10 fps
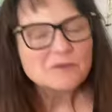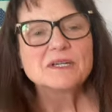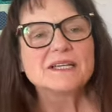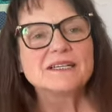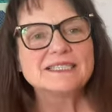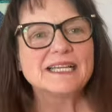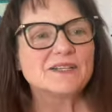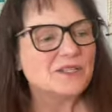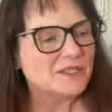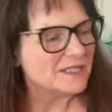We're going to
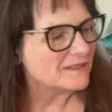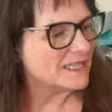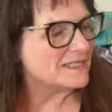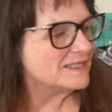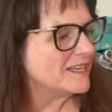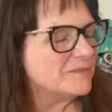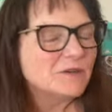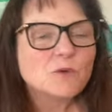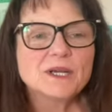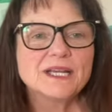take a look at things that I've
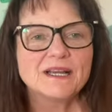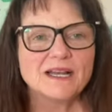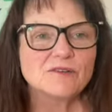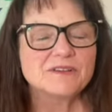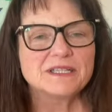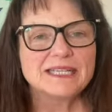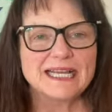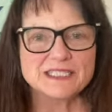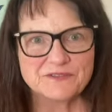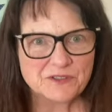been working on over the
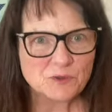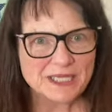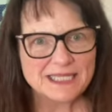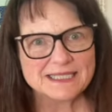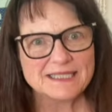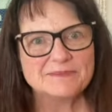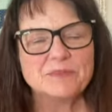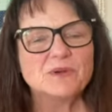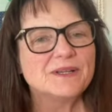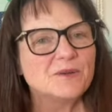last few weeks, and
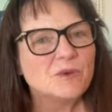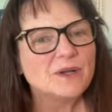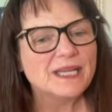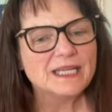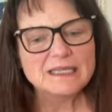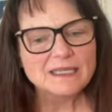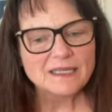boy, oh boy,